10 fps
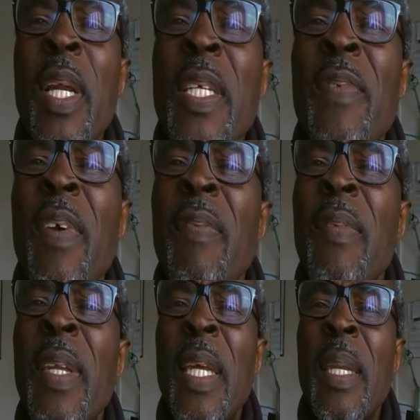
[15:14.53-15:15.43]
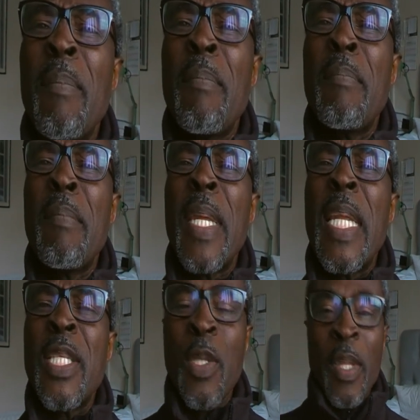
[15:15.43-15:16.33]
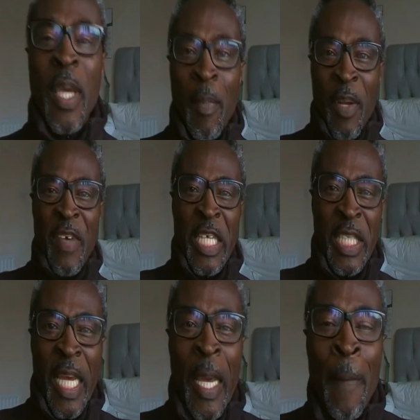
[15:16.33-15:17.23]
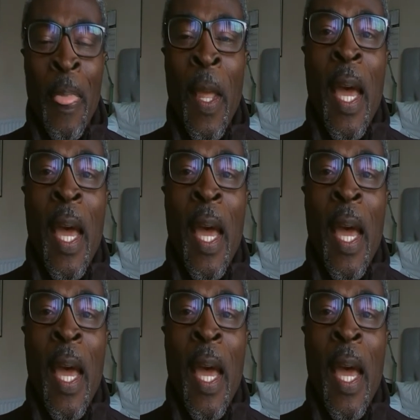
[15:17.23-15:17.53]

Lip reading: Right, it's 15 minutes, so I think I'm going to finish here.